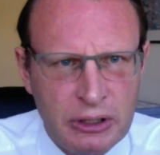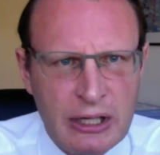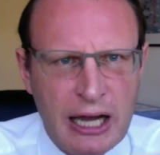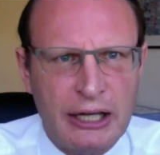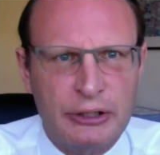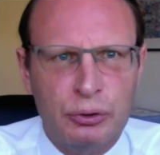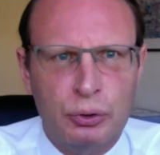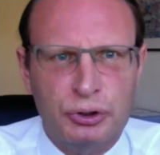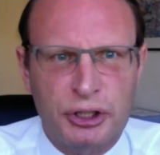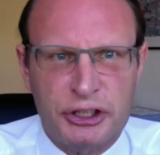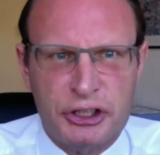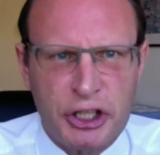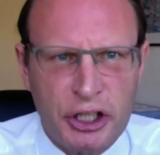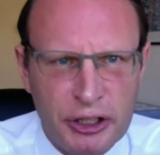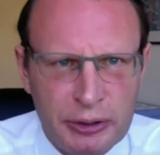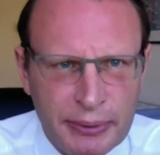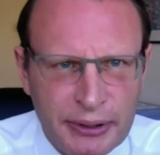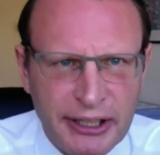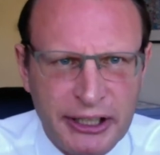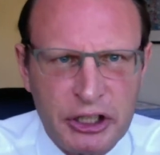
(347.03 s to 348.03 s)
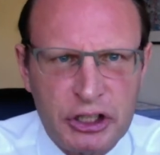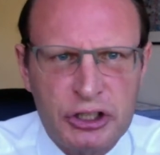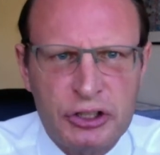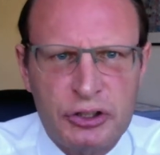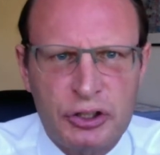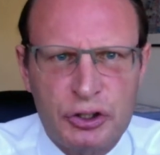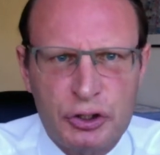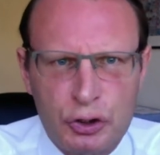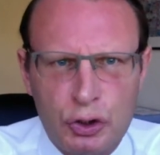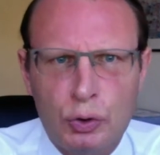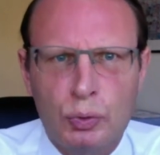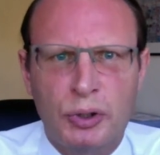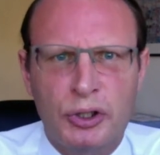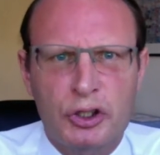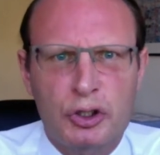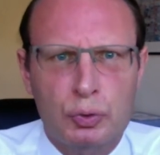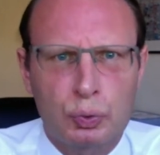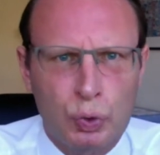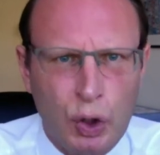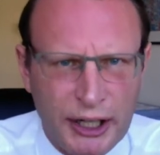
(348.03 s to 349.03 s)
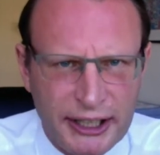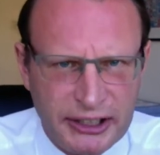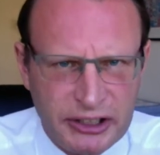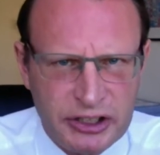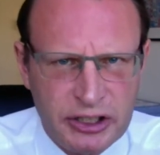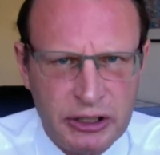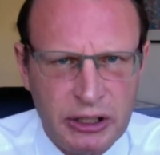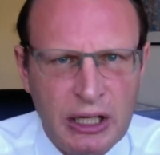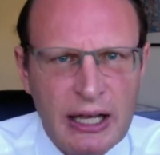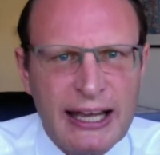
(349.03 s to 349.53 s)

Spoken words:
and your determination to do what is right